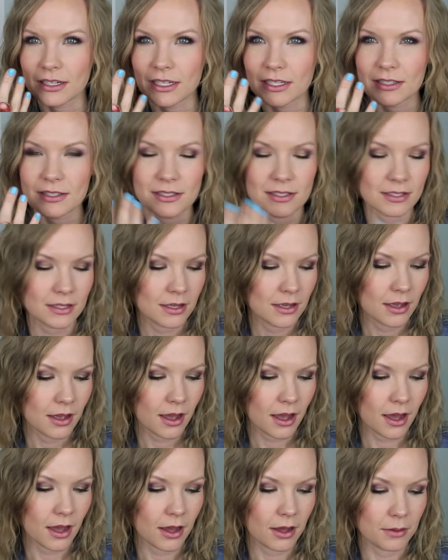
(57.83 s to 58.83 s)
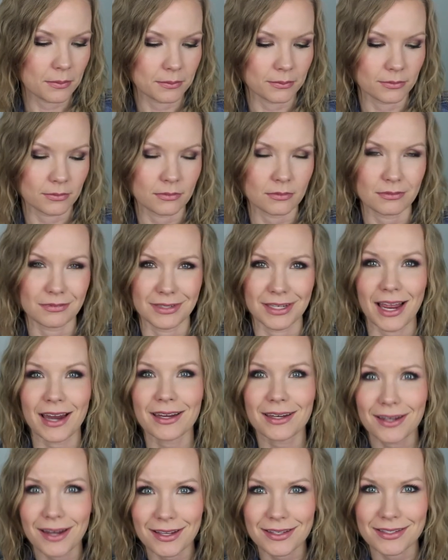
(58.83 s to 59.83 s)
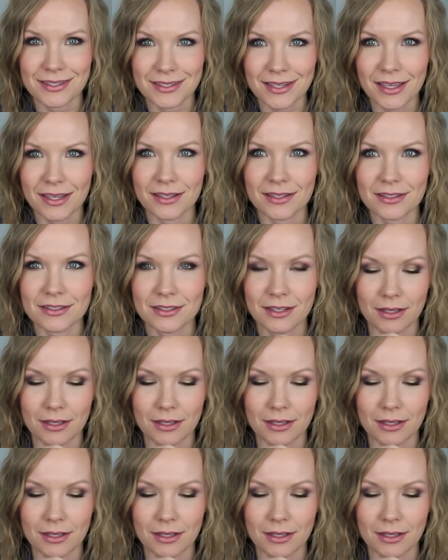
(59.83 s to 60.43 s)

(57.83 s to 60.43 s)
It's um, ninety-nine cents,